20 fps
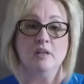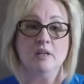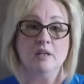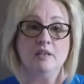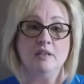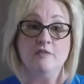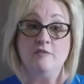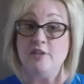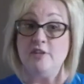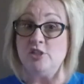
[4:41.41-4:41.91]

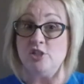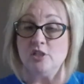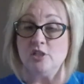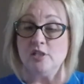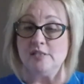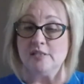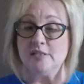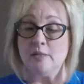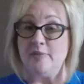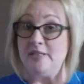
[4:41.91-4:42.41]
The
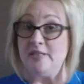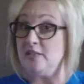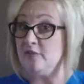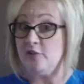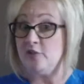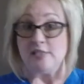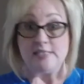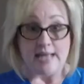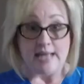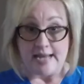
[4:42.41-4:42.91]
fistulas can be
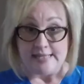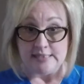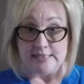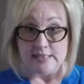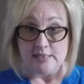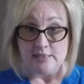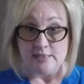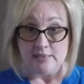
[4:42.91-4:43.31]
different sizes.